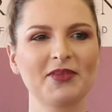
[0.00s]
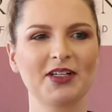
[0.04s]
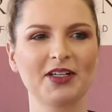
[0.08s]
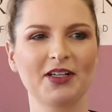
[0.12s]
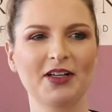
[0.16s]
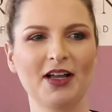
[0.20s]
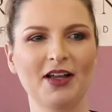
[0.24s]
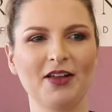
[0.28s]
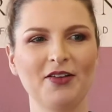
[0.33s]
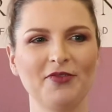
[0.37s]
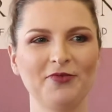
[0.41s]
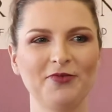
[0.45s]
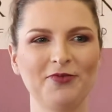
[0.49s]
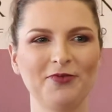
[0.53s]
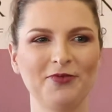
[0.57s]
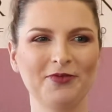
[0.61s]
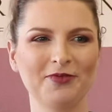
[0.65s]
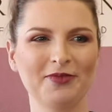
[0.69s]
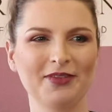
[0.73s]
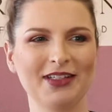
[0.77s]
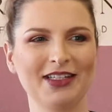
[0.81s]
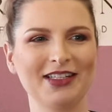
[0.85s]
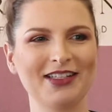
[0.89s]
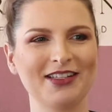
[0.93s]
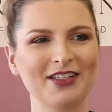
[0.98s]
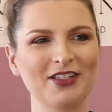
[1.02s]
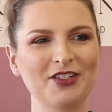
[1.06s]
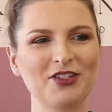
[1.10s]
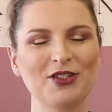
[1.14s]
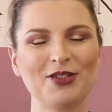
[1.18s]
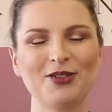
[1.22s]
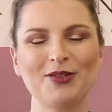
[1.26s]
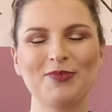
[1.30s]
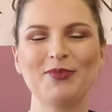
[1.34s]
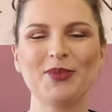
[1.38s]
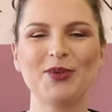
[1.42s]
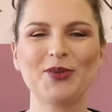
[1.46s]
Kind of
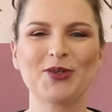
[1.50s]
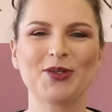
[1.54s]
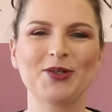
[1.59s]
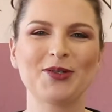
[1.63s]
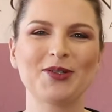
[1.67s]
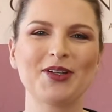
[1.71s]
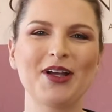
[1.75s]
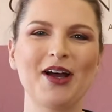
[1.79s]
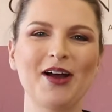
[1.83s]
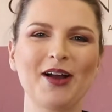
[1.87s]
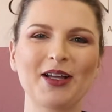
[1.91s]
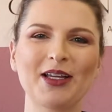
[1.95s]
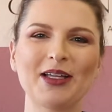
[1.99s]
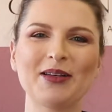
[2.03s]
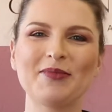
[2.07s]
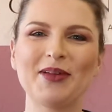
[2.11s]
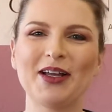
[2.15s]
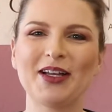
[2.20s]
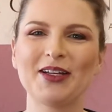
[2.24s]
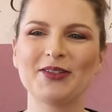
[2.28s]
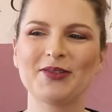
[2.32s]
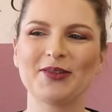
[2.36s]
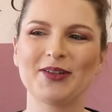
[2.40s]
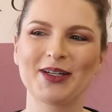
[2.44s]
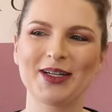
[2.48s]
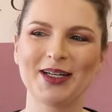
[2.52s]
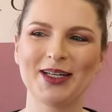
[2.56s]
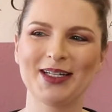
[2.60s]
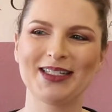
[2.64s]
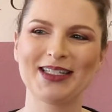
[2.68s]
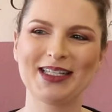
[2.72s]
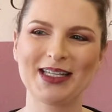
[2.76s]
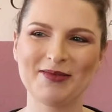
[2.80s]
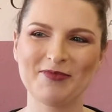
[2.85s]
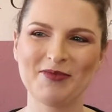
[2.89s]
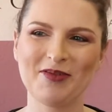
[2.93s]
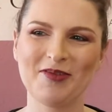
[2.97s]
just emotional talking about it, so I kind of
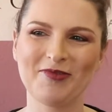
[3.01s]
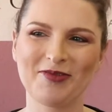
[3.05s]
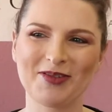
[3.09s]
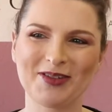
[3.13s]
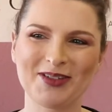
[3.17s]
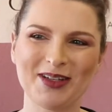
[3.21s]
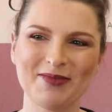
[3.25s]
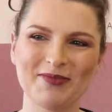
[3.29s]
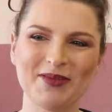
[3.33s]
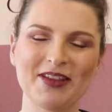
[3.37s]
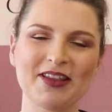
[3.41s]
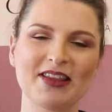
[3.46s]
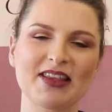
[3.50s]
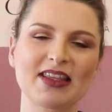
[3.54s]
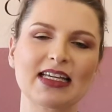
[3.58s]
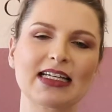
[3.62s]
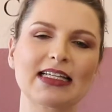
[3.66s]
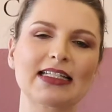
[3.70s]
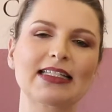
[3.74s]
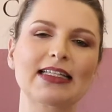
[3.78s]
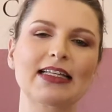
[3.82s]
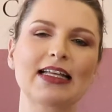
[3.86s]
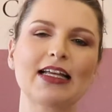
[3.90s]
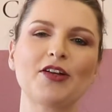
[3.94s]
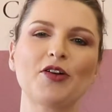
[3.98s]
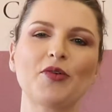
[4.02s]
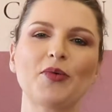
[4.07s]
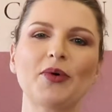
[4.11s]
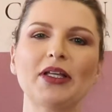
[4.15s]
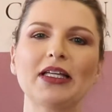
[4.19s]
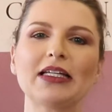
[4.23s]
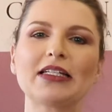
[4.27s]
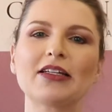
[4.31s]
skim over some of the things that I don't really